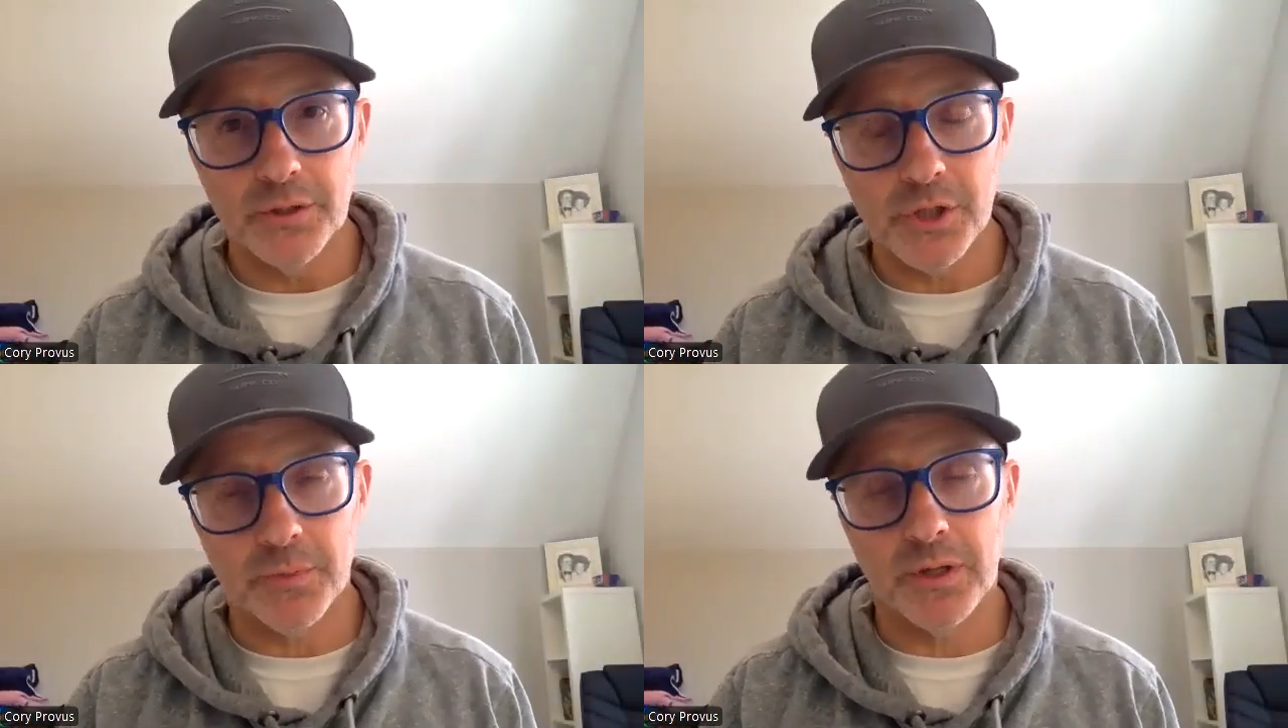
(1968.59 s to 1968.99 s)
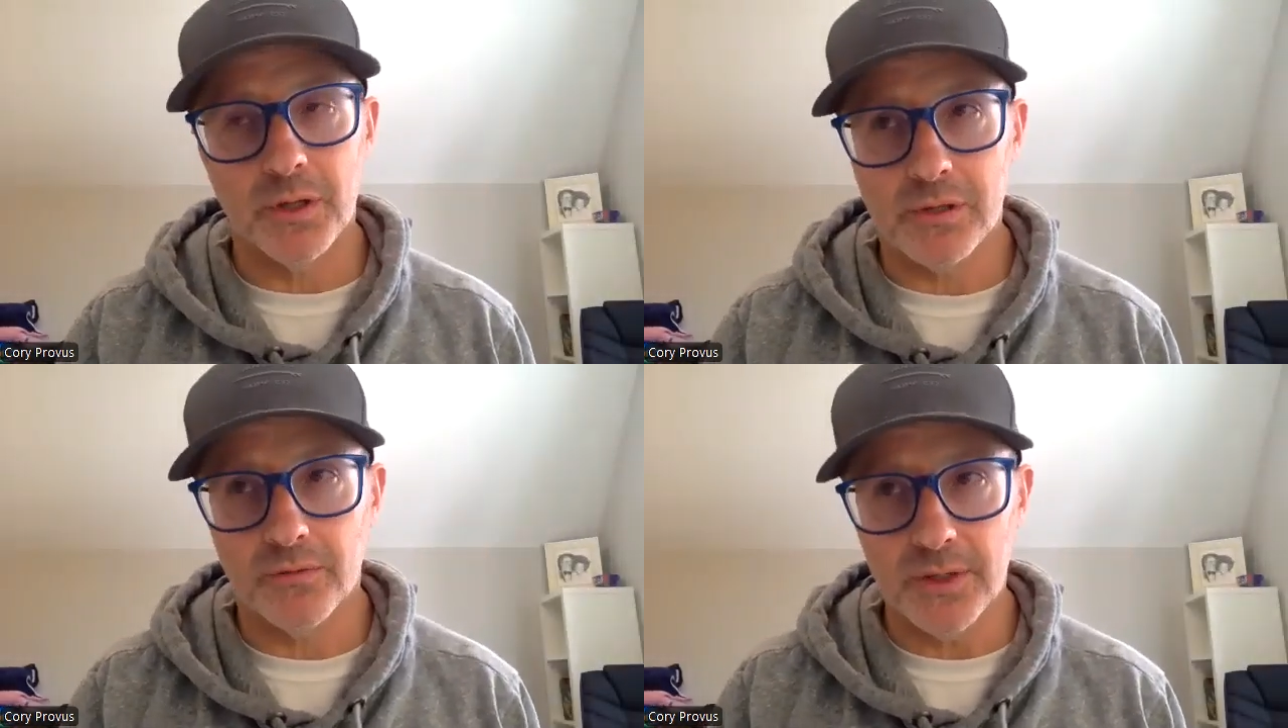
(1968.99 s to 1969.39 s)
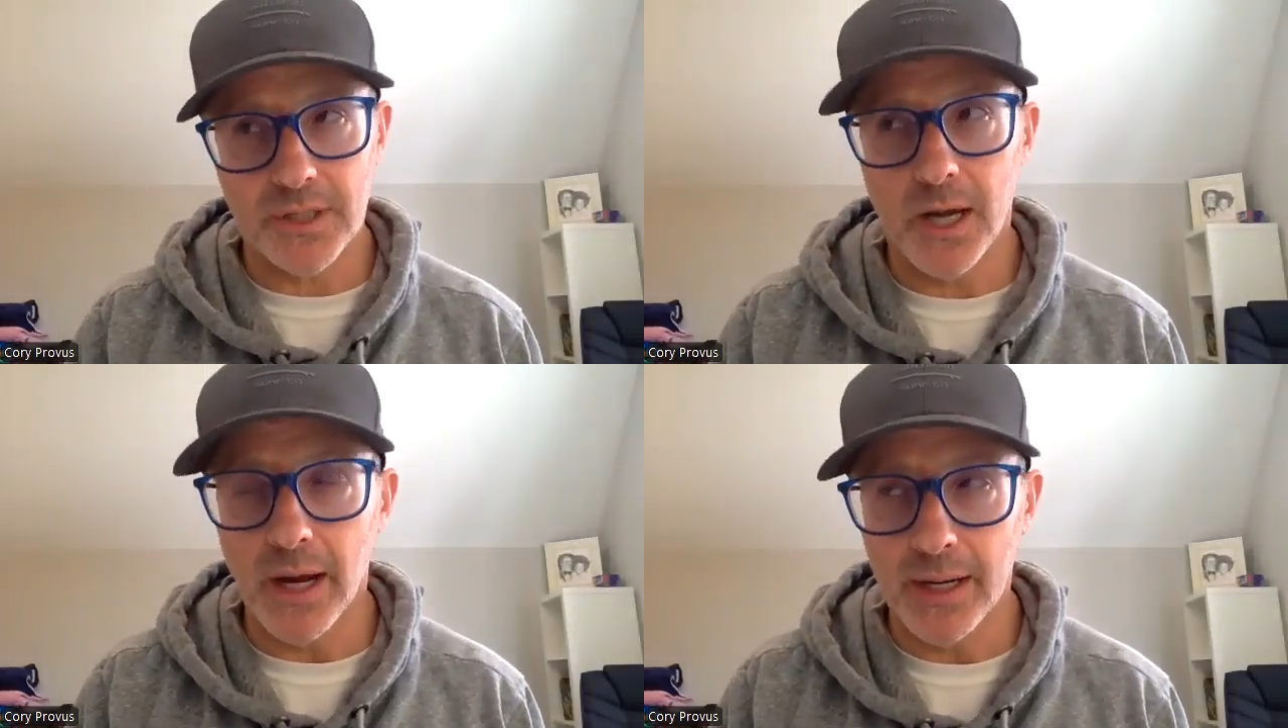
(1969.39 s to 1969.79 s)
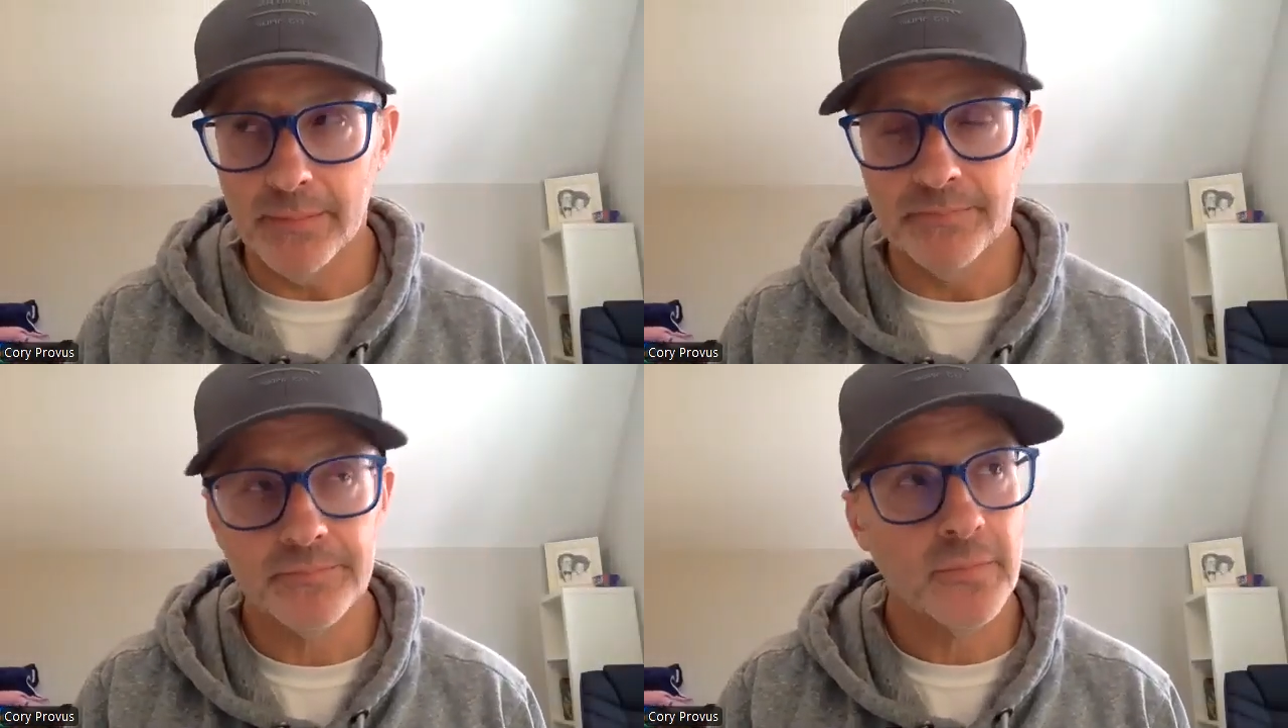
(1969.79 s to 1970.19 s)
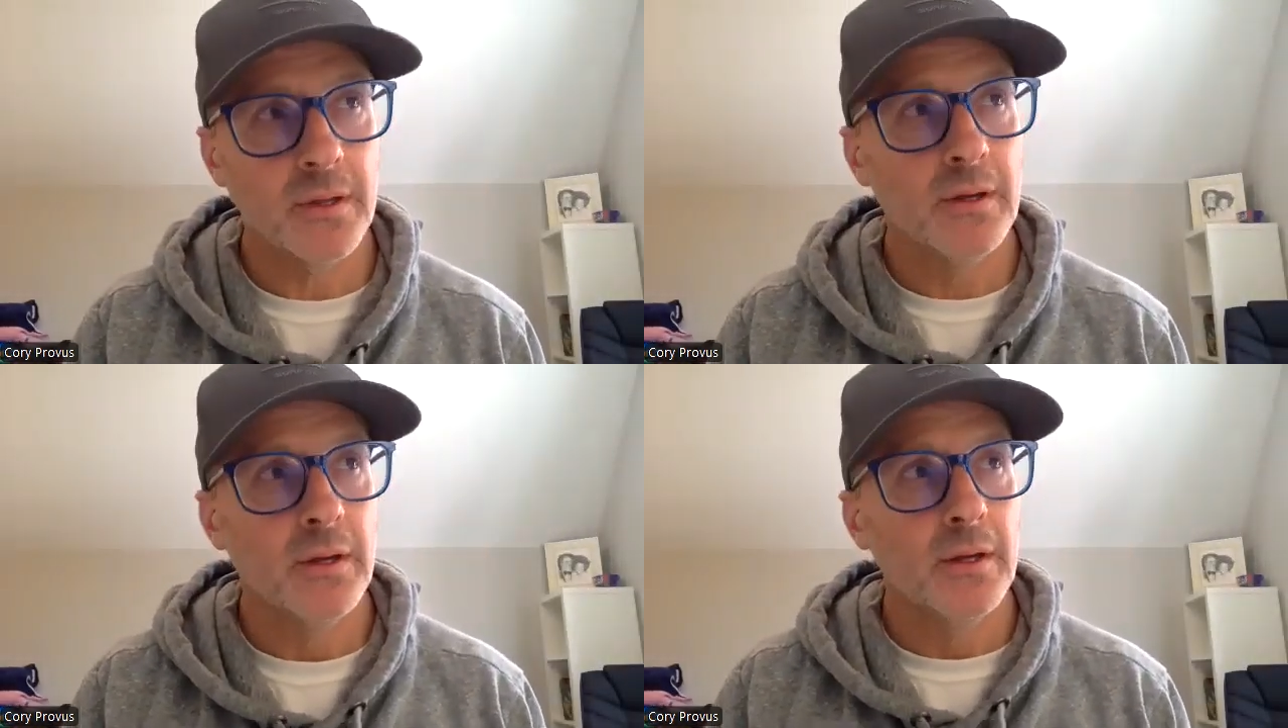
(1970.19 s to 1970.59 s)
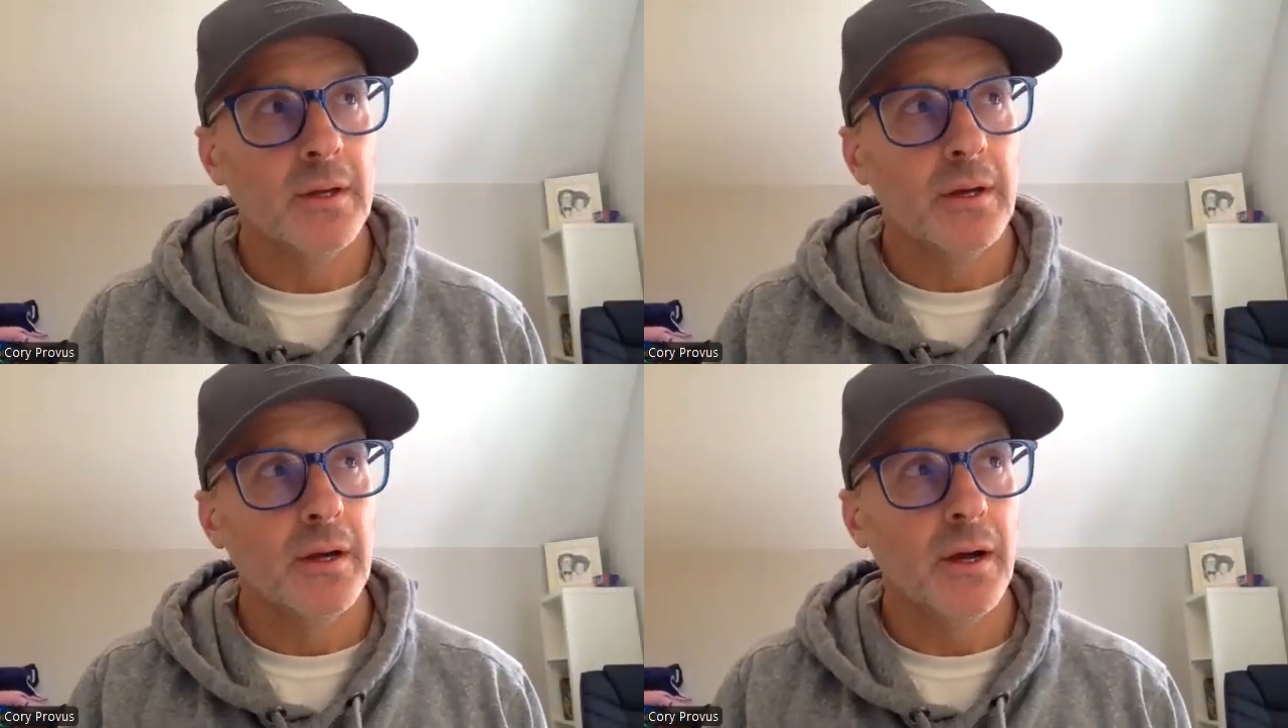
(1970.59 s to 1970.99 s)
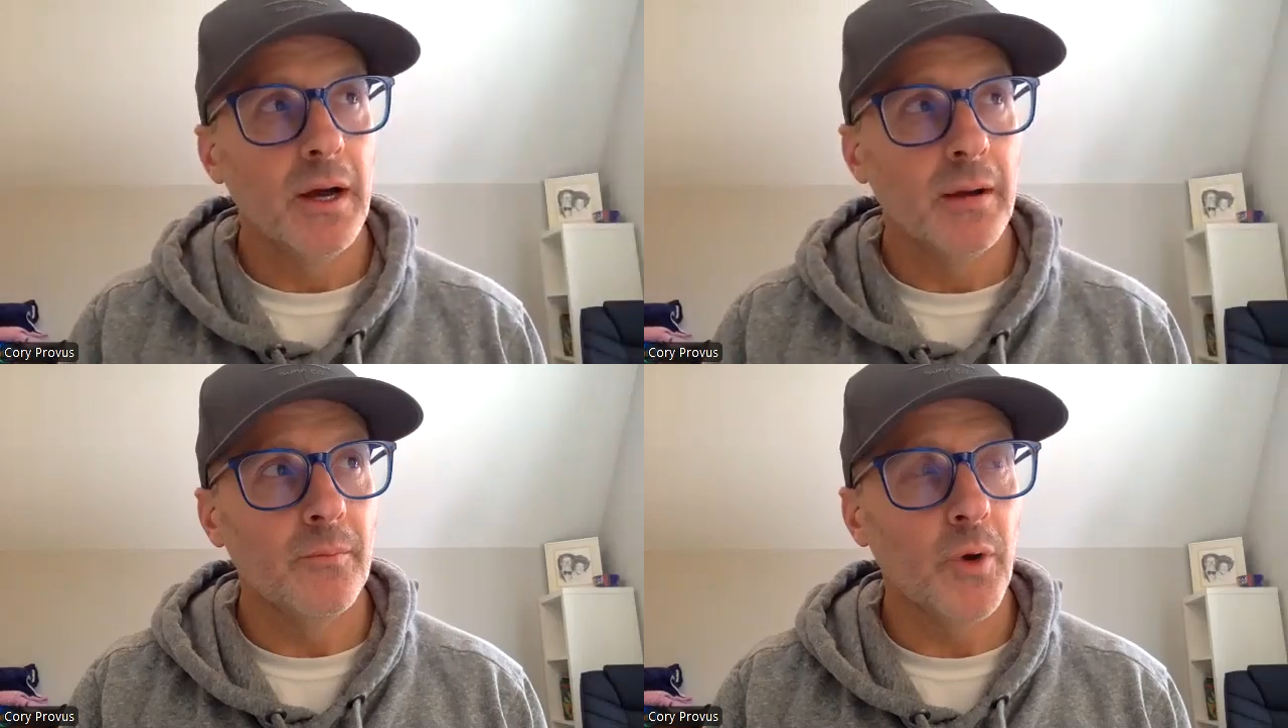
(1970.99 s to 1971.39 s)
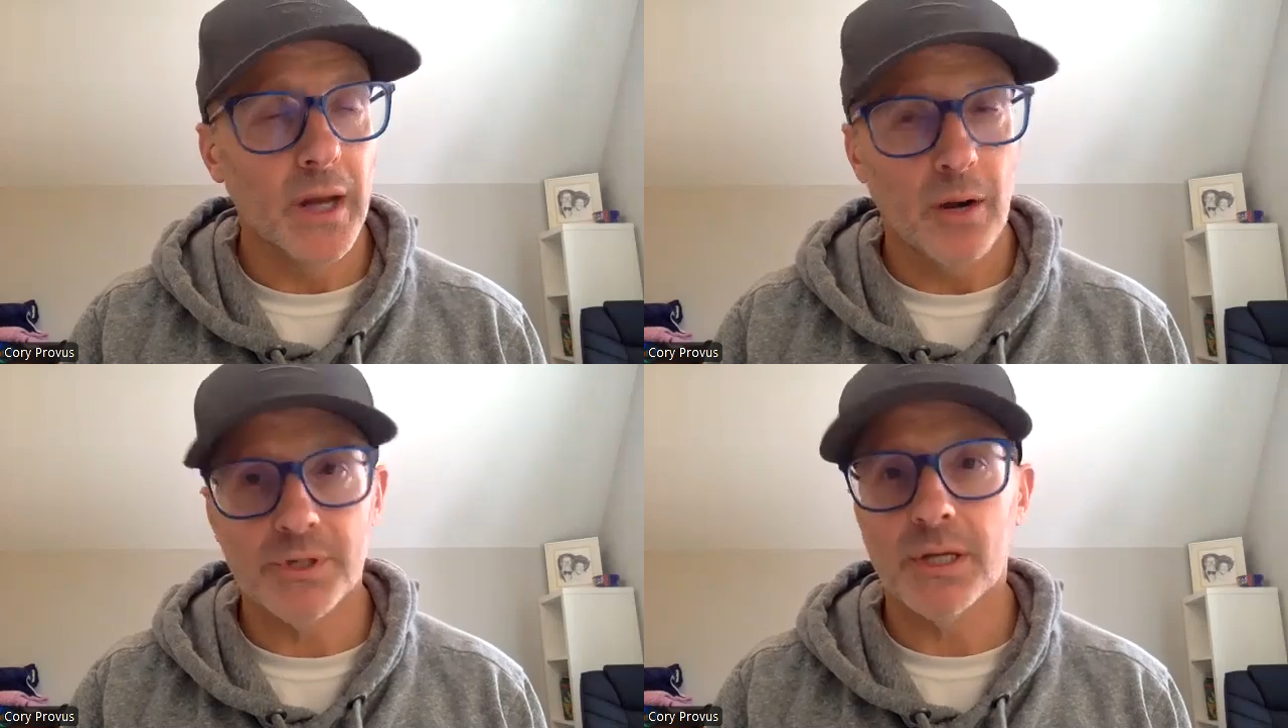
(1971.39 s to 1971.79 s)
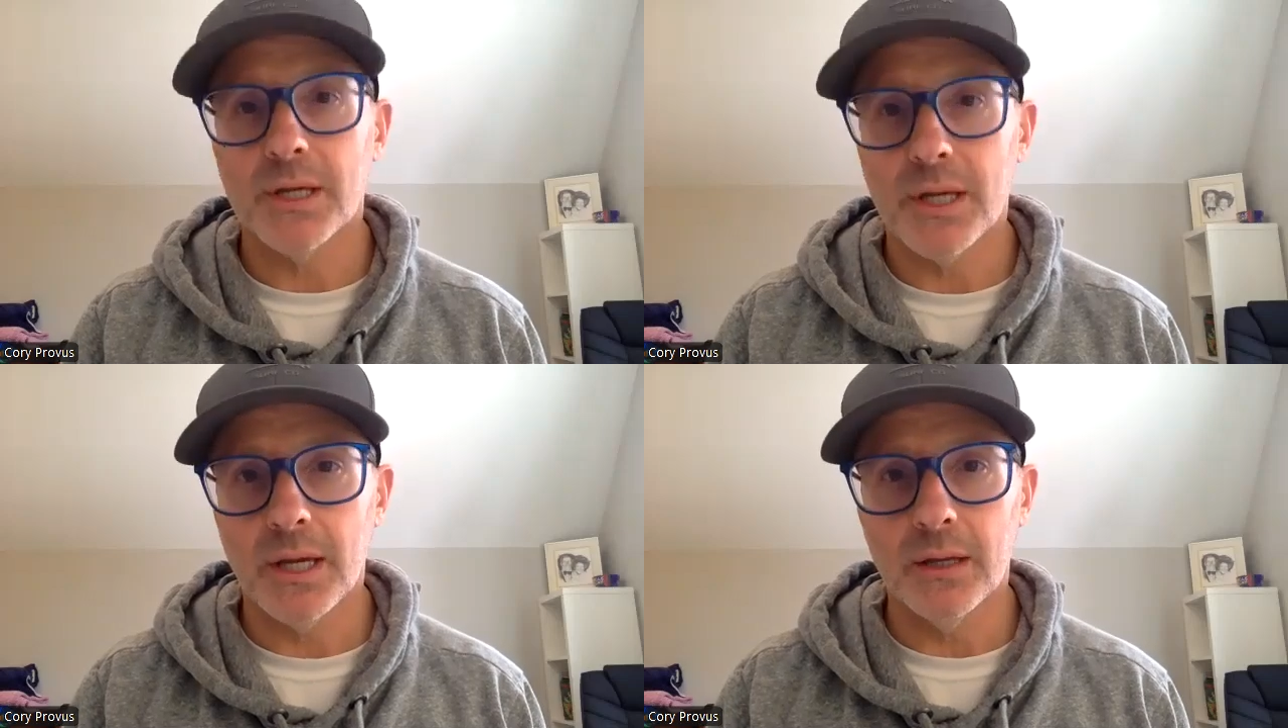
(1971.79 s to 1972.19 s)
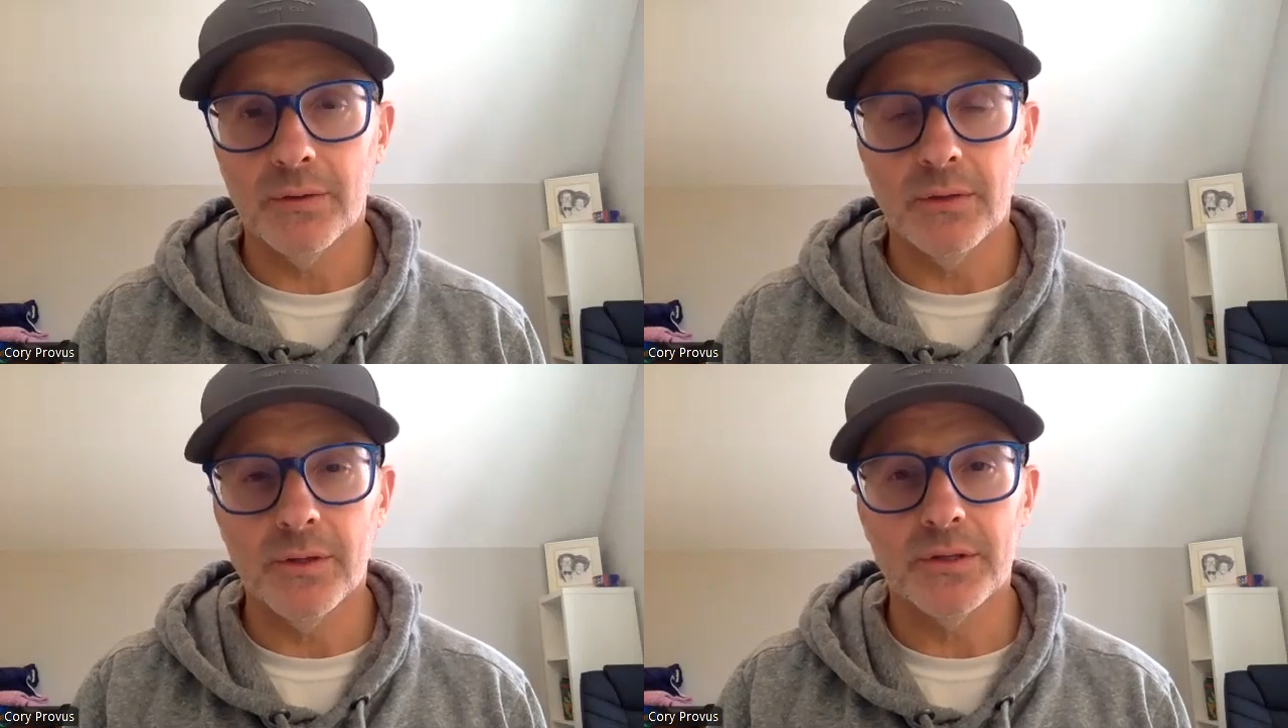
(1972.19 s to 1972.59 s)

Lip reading: just because of the time when I was a kid.